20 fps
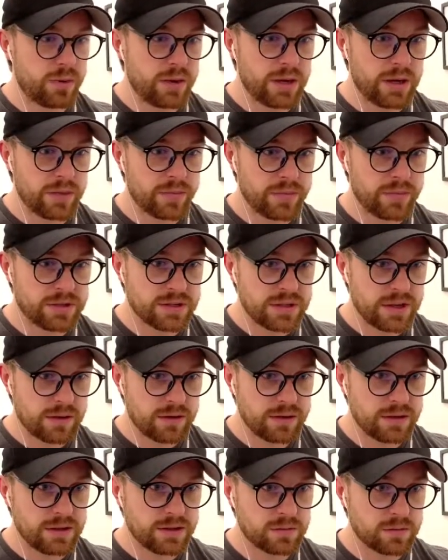pikemen out
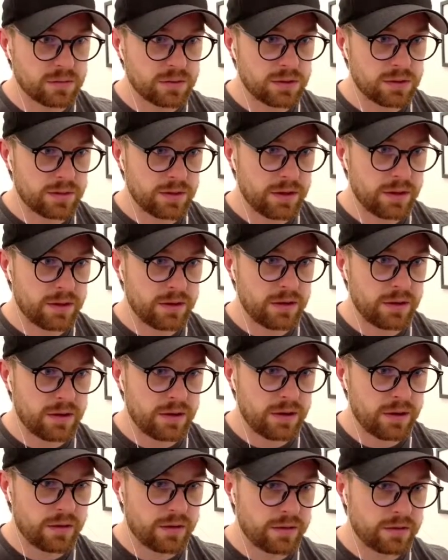of this one. And
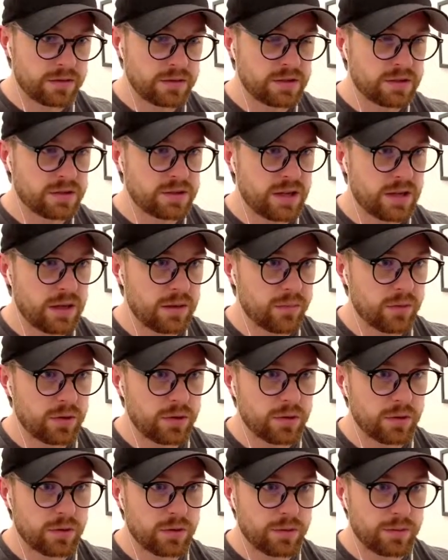another
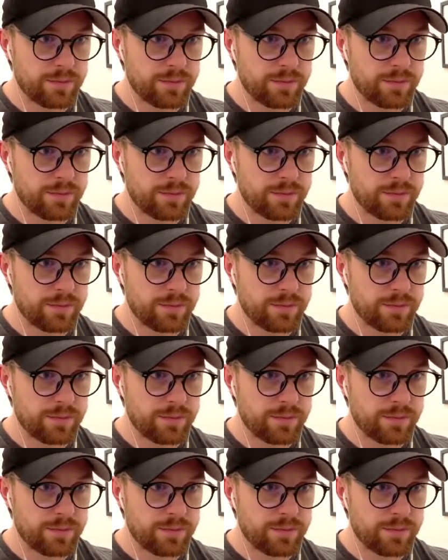stable.